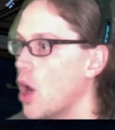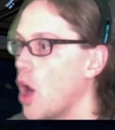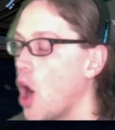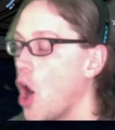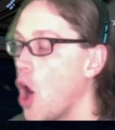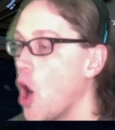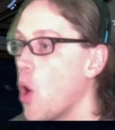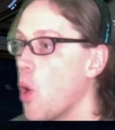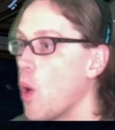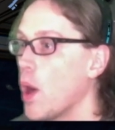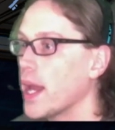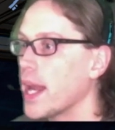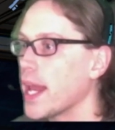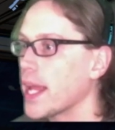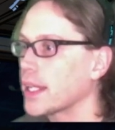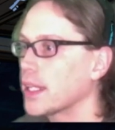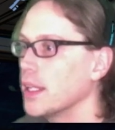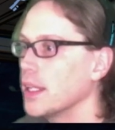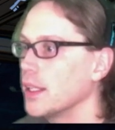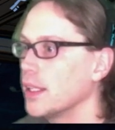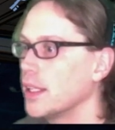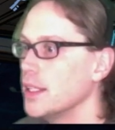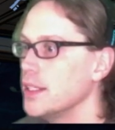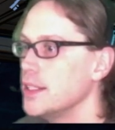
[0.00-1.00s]
Oh, and I
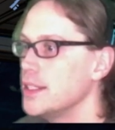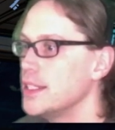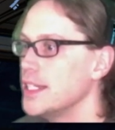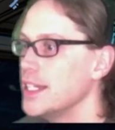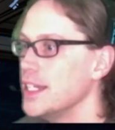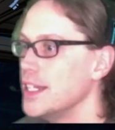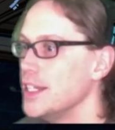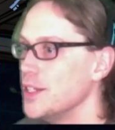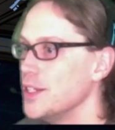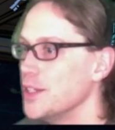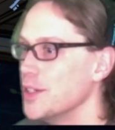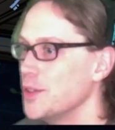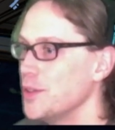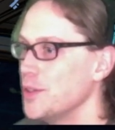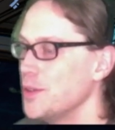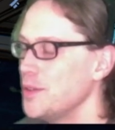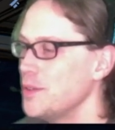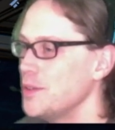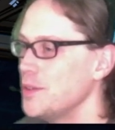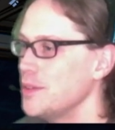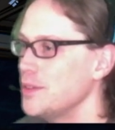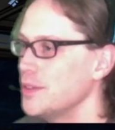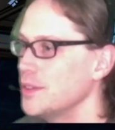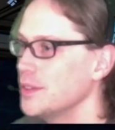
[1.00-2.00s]
can
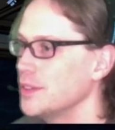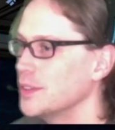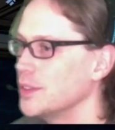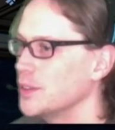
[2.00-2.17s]
continue?